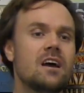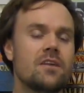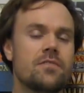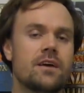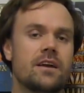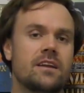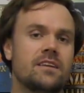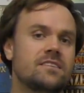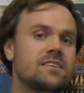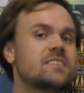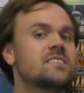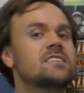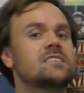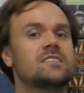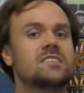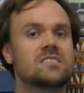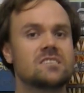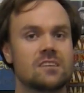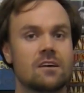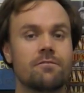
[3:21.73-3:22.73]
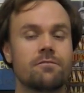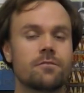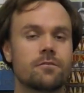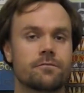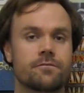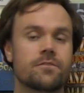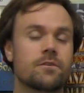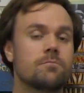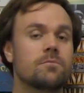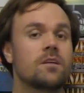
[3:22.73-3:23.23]
that it doesn't suffer
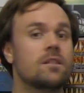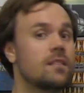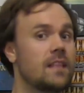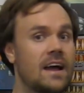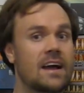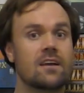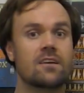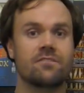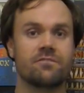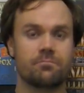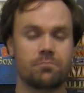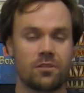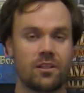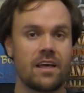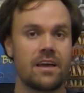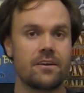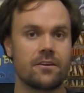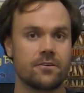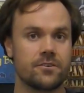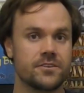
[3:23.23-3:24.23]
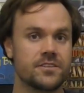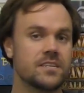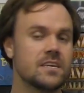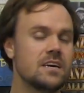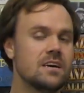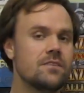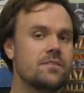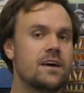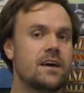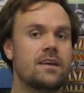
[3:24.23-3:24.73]
from the lack of players
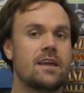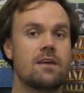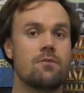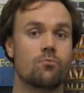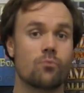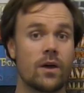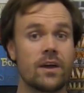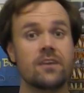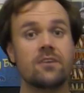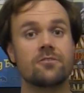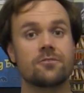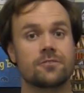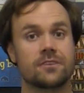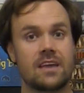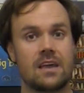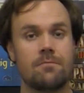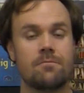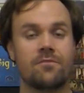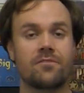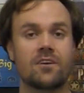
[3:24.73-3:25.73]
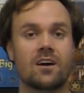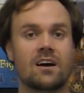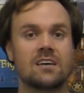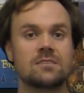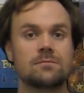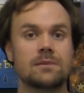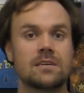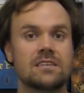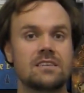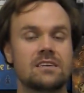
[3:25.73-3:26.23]
that a regular game of
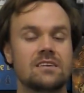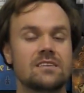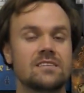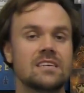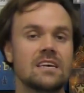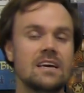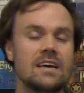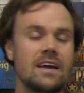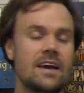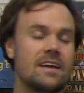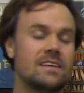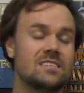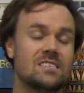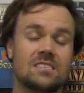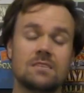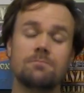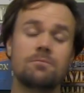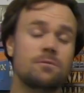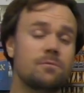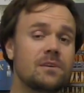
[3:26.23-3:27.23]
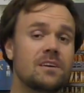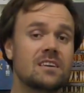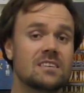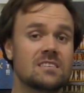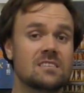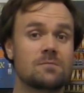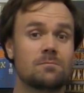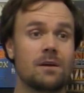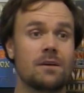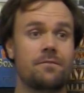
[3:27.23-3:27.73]
Cosmic does, and simply because
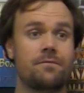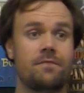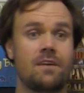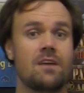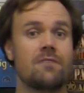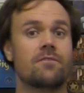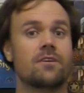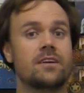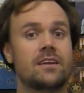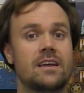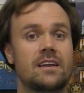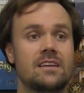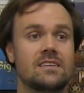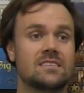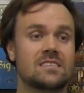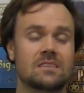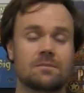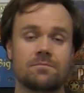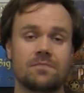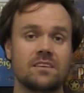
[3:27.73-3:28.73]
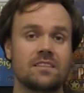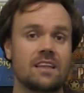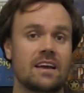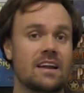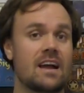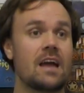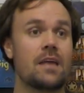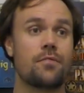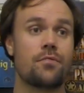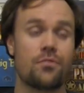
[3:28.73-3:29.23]
it's my favorite and it's something that
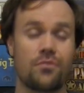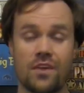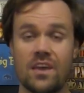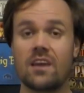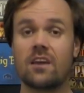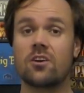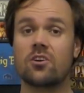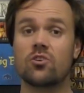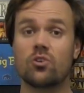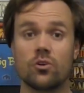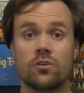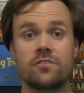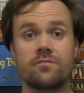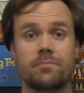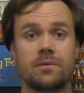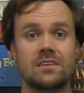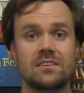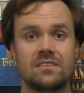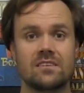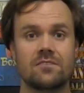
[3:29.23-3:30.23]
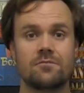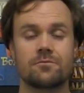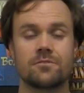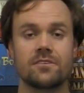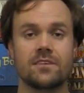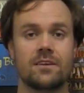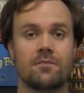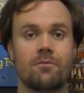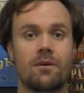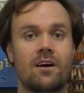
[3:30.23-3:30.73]
I think could have been done
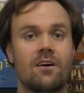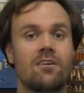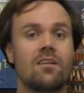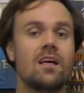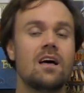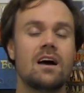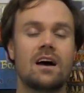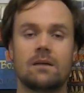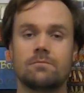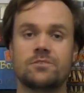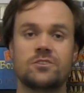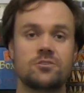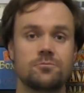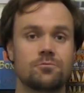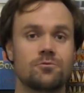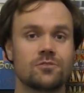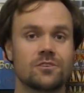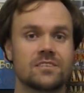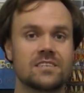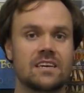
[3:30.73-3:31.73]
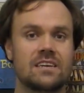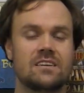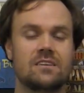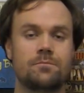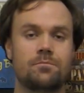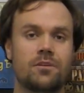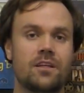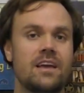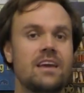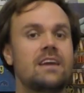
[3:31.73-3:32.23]
really well. I'm super excited to
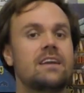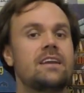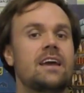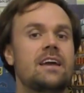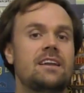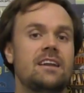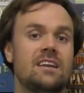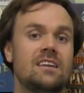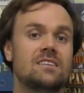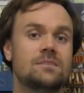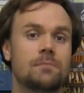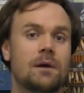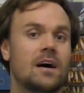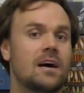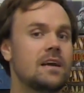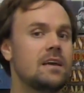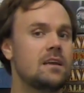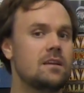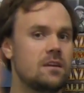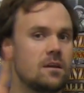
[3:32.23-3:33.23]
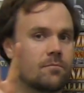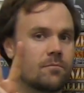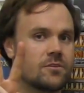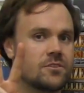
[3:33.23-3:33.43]
play it and it is my number